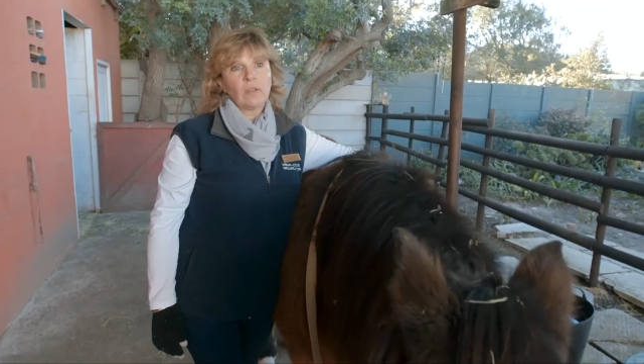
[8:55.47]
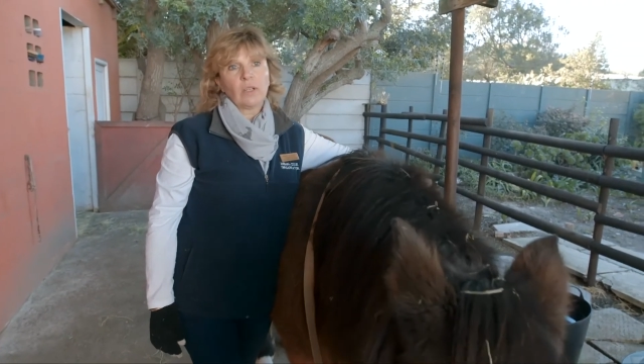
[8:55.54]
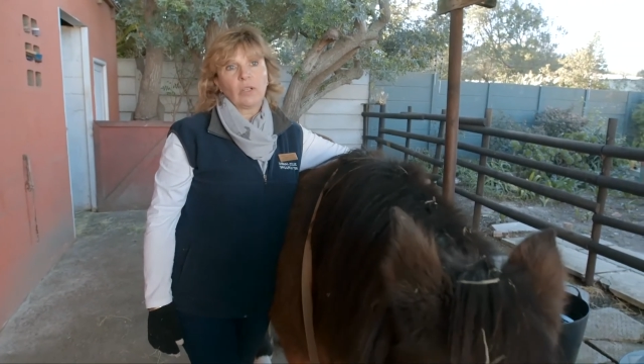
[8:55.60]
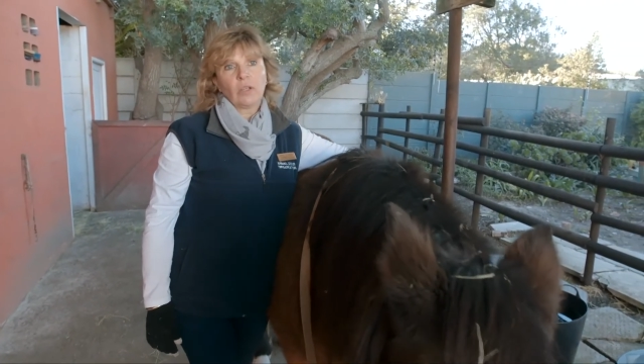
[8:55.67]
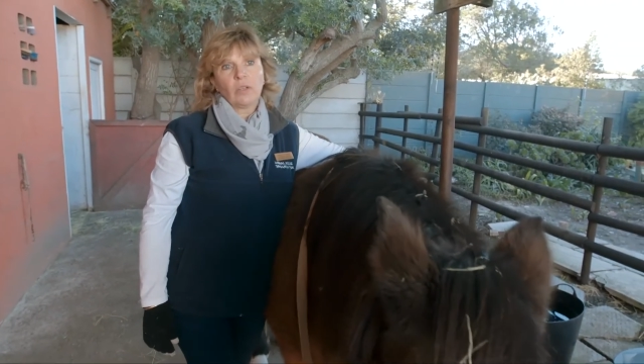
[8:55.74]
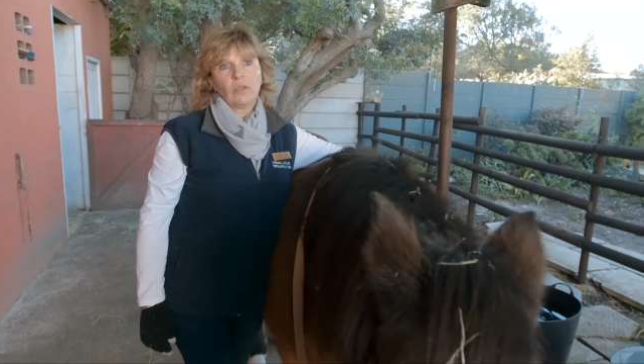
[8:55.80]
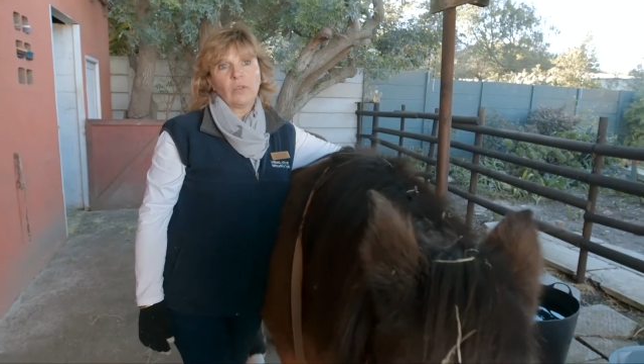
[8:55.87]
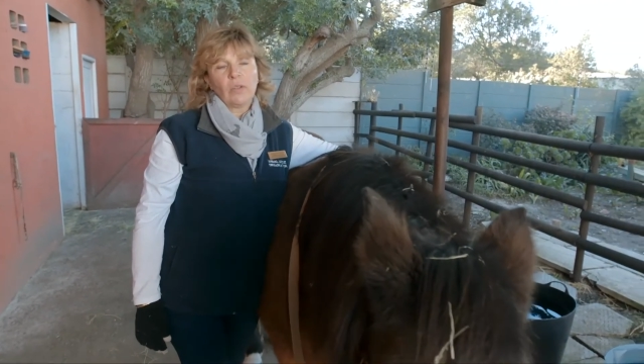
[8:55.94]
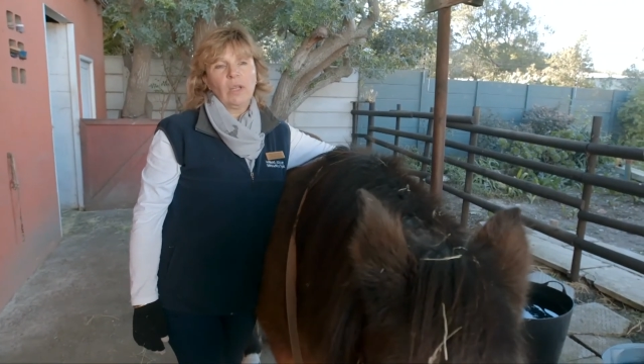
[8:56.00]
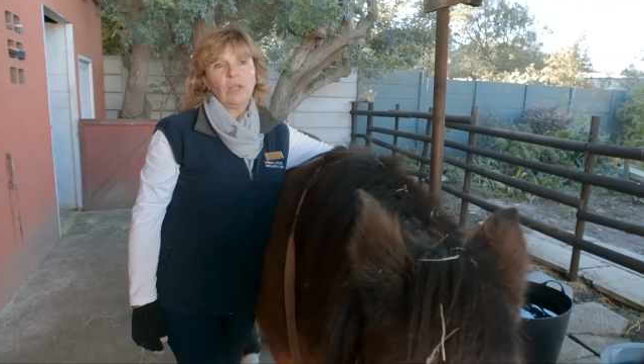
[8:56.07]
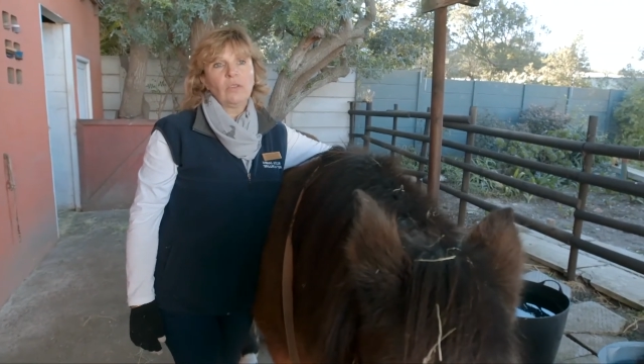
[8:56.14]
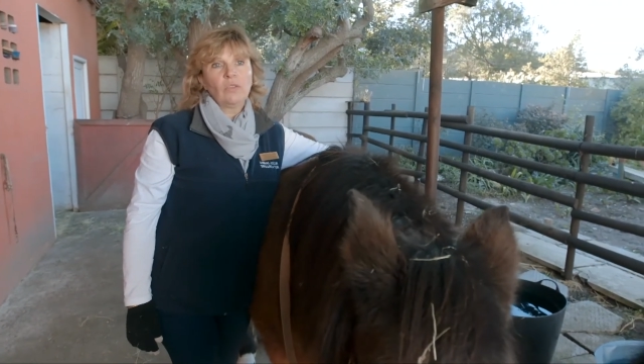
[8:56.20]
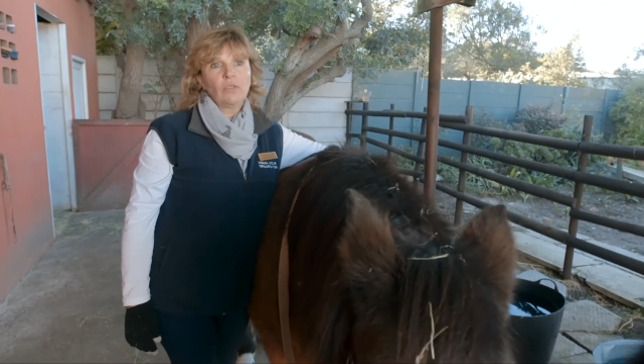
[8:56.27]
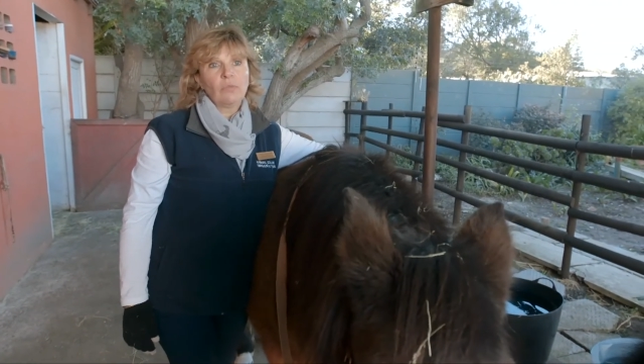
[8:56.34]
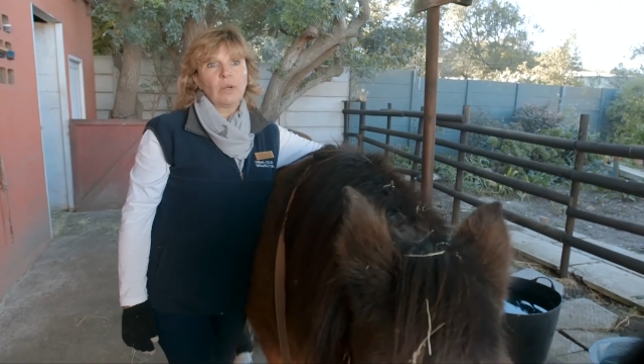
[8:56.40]
that goes
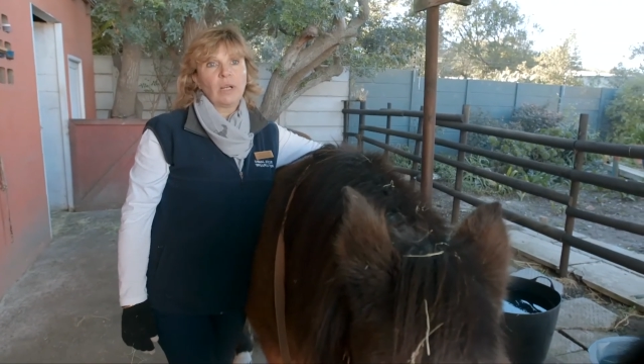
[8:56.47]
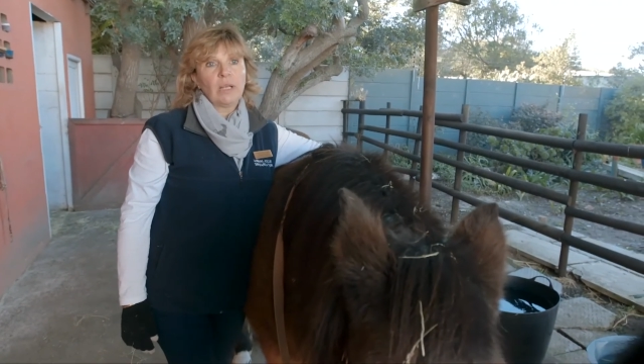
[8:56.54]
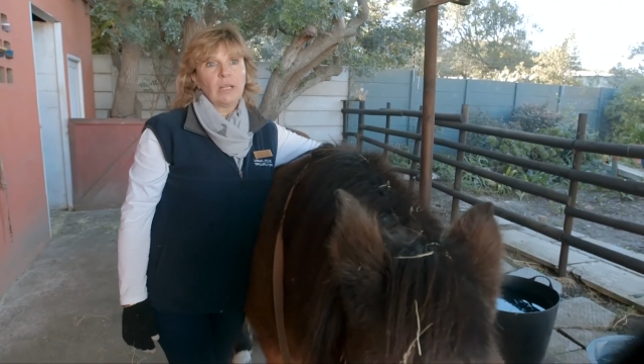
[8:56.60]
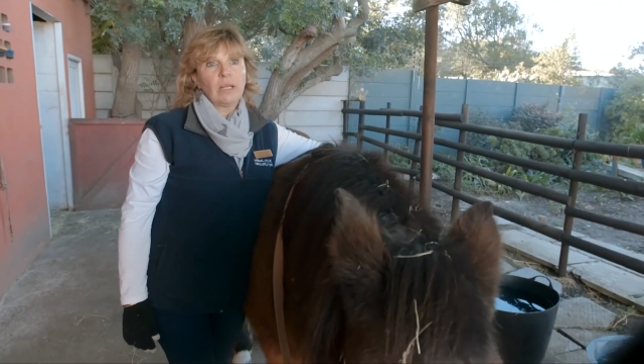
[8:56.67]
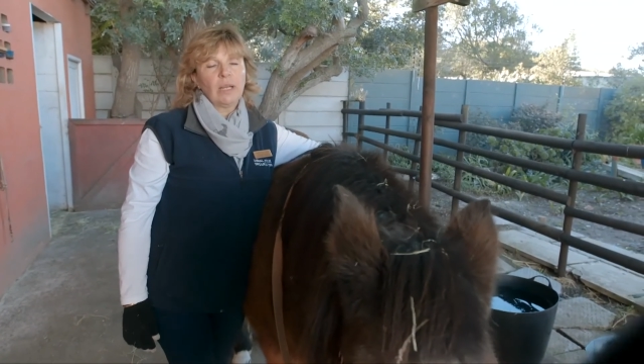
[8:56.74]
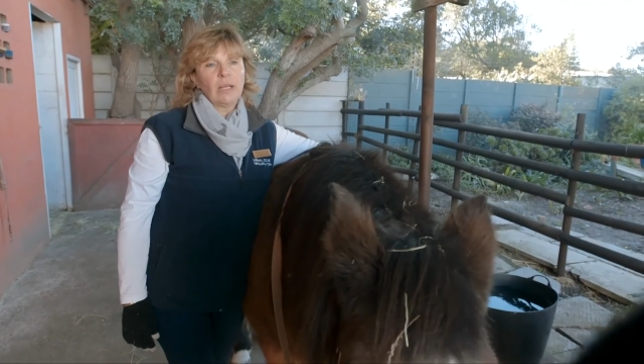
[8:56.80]
into running